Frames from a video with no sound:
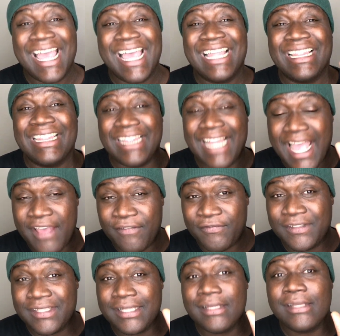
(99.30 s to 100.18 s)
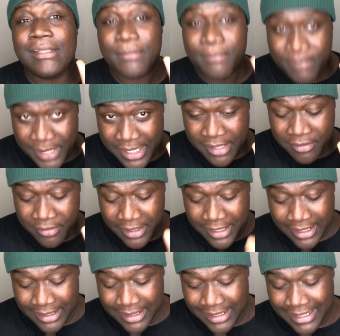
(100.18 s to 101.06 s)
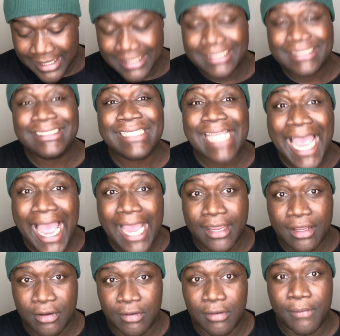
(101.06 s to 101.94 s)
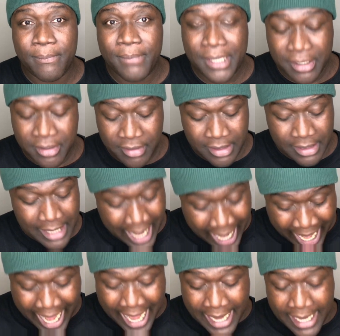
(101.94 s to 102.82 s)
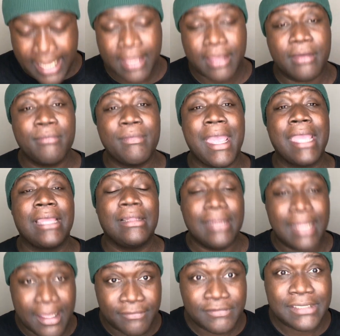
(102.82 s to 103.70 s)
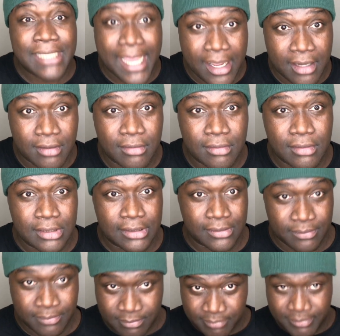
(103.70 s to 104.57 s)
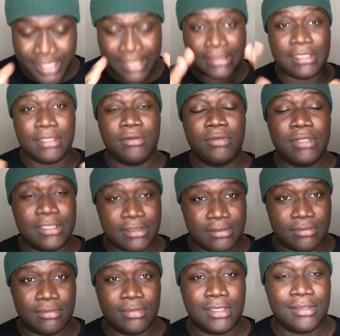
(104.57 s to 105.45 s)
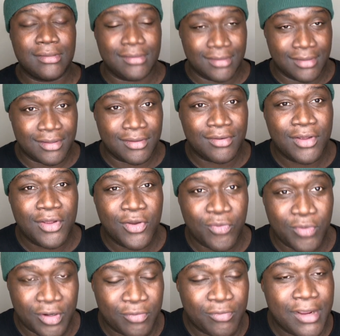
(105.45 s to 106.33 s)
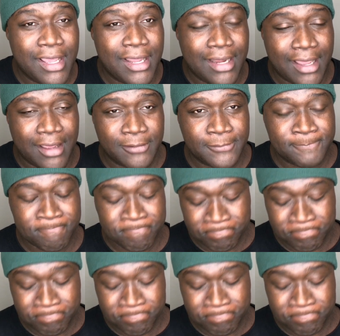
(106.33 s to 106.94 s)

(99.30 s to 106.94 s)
left, period, tackle, period. I am a left tackle is basically what it, you know, what it read out.